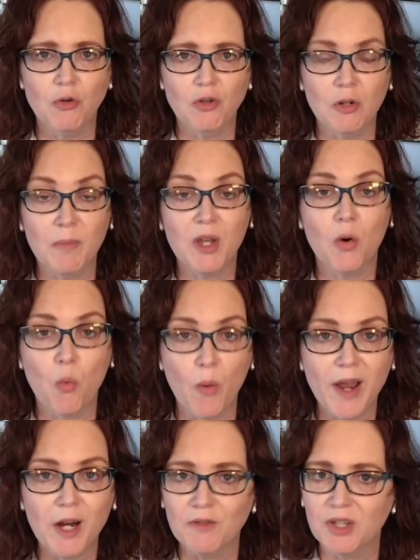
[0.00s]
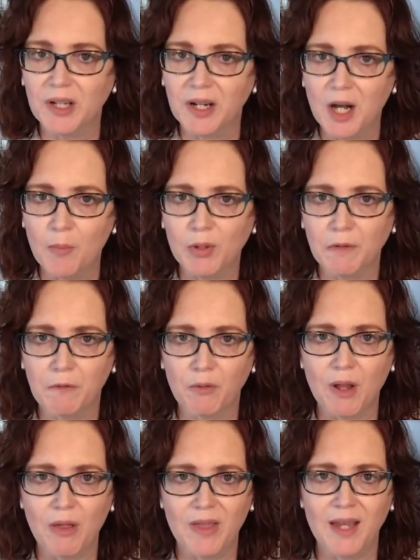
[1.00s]
to be aware of just a couple of
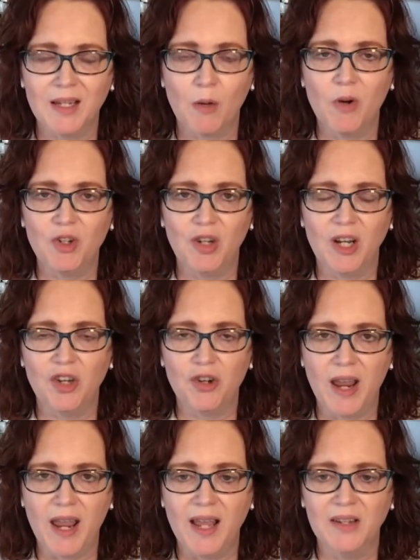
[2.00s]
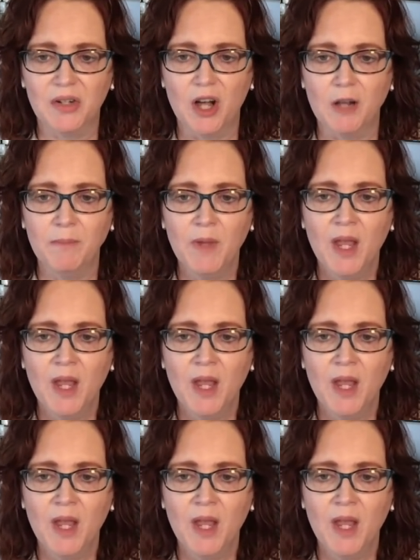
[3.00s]
free things I want you to get your hands on.